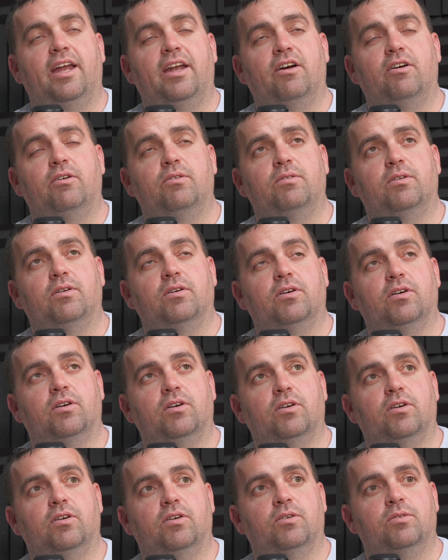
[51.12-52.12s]
and I
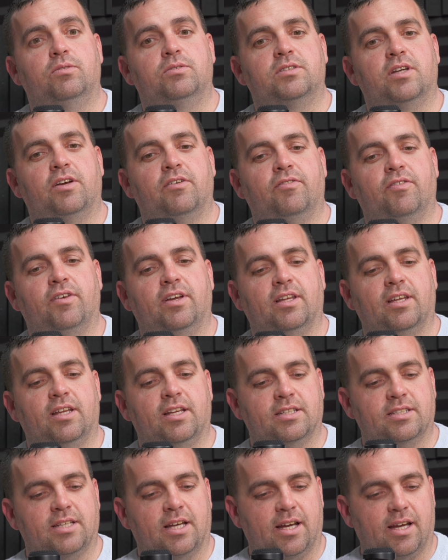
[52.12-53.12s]
also think
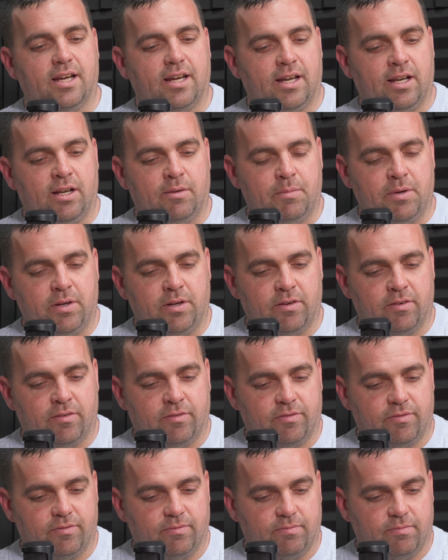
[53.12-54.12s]
there's that element
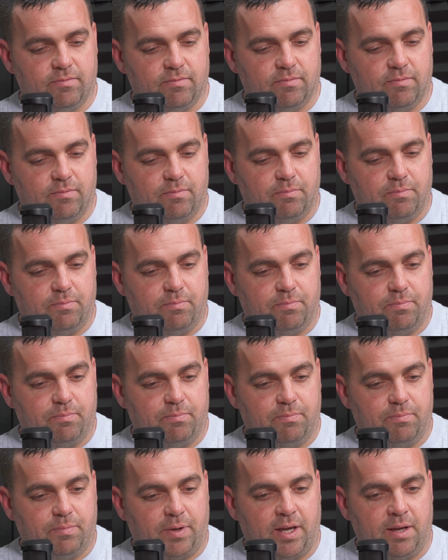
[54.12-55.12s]
of
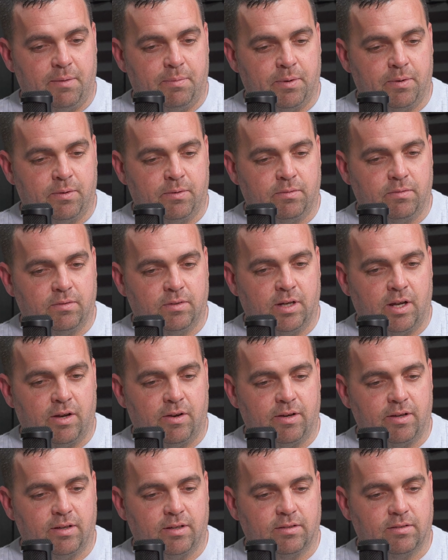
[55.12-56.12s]
people
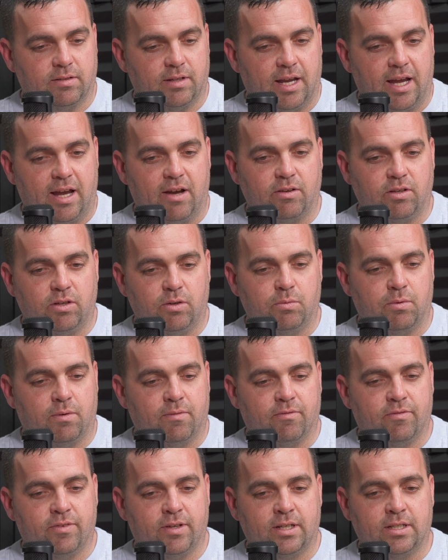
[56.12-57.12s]
knowing how you
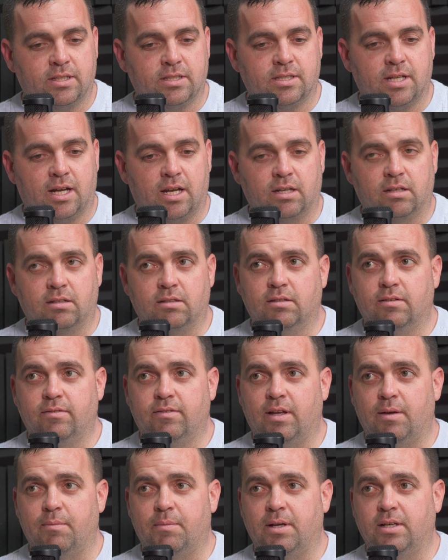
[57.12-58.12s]
want things done, if
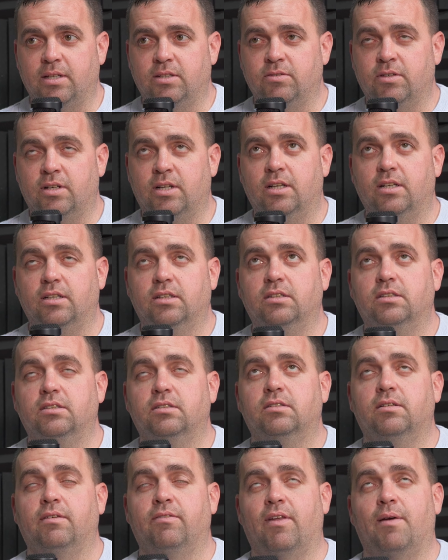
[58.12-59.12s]
that makes
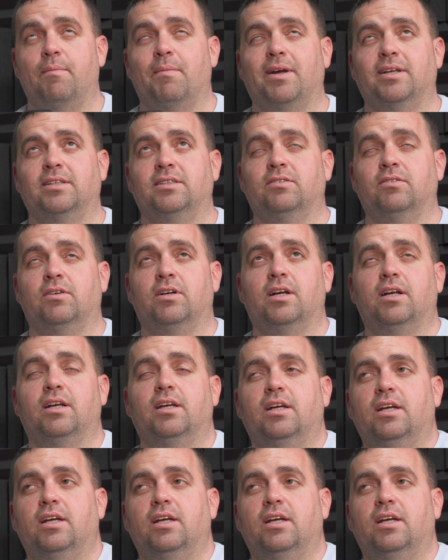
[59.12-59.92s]
it right.